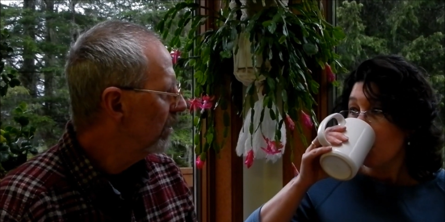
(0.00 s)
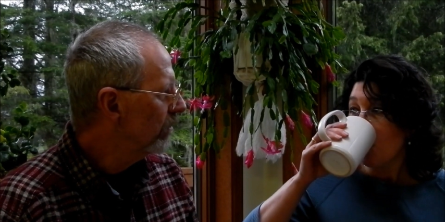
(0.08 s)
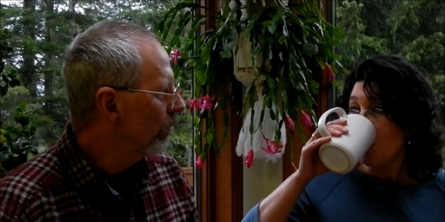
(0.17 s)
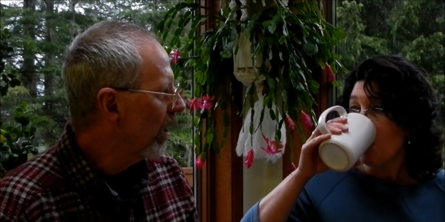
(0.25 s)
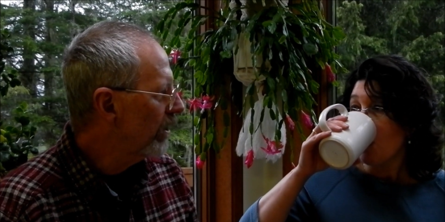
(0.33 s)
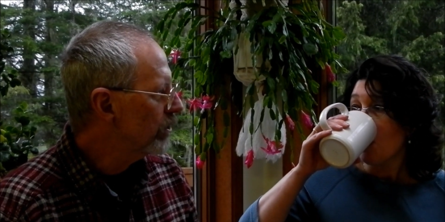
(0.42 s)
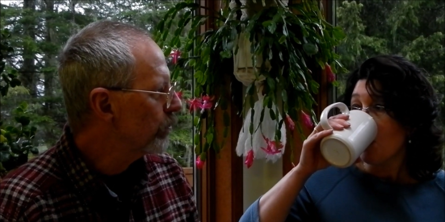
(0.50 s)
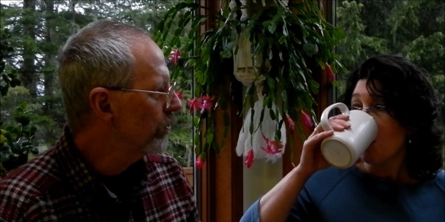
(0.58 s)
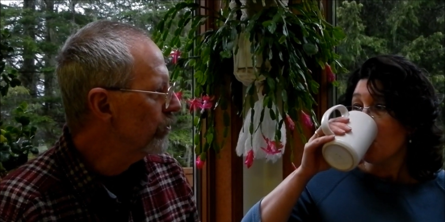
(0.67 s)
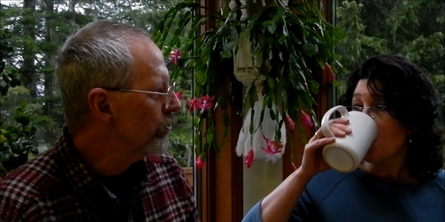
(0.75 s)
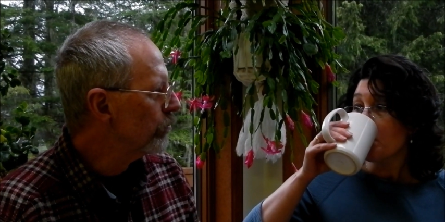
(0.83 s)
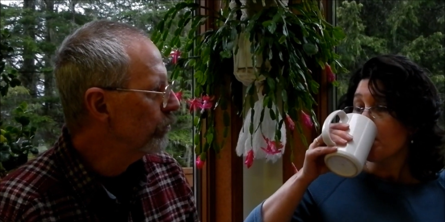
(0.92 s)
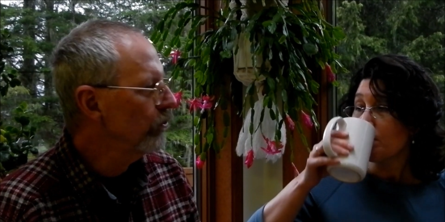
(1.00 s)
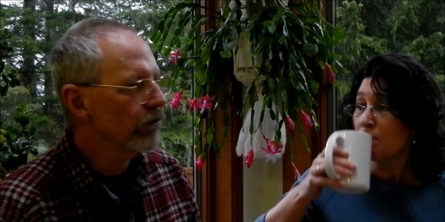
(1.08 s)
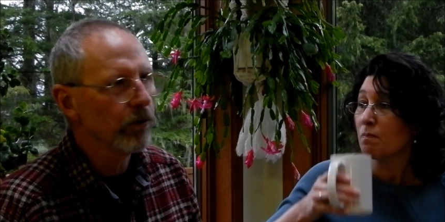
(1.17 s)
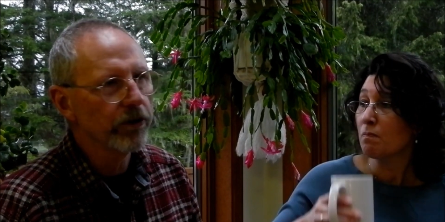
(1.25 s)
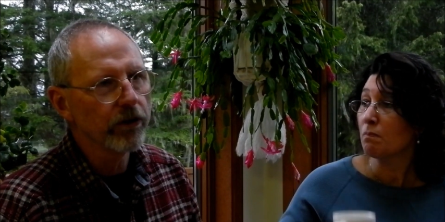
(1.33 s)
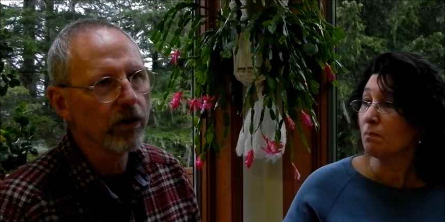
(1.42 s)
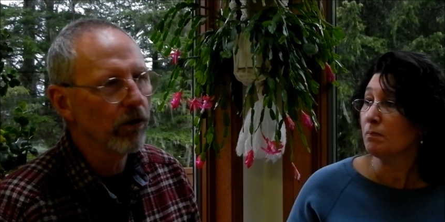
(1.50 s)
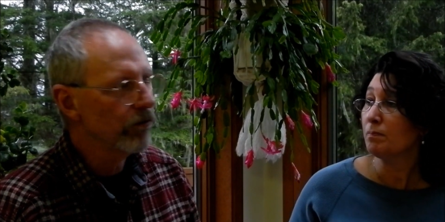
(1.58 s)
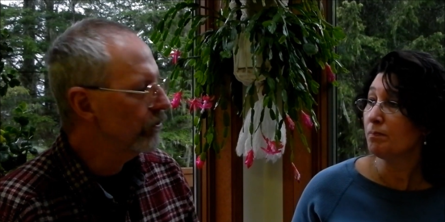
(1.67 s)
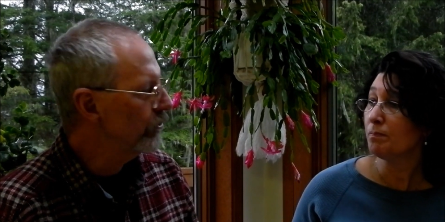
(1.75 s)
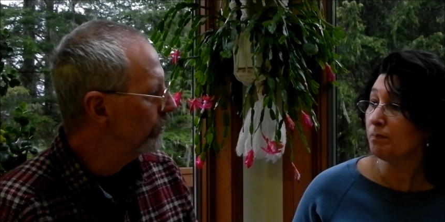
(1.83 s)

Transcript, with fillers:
Speaker 1: the ride is pretty smooth when you're hove to.